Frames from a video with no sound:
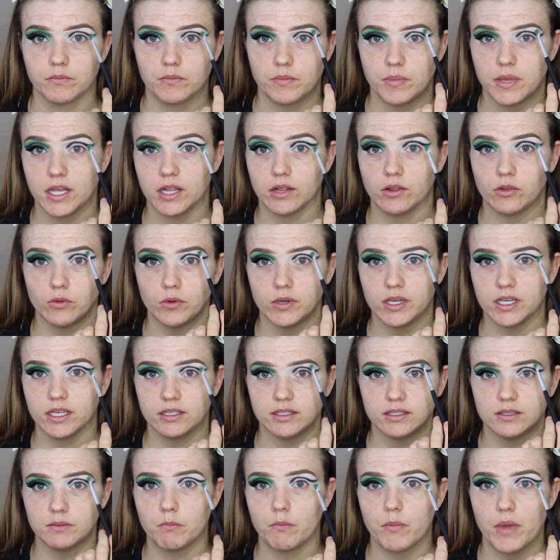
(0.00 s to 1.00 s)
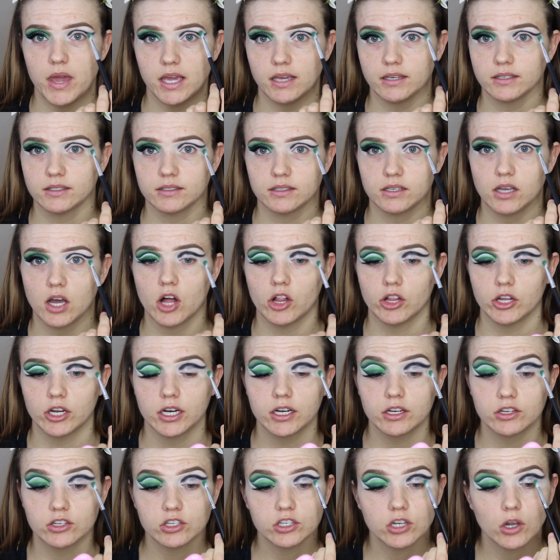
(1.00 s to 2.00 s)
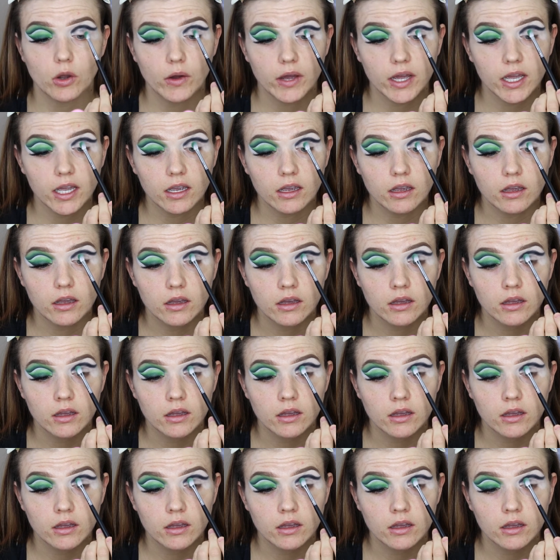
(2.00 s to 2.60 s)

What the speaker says: Plouise base color is showing.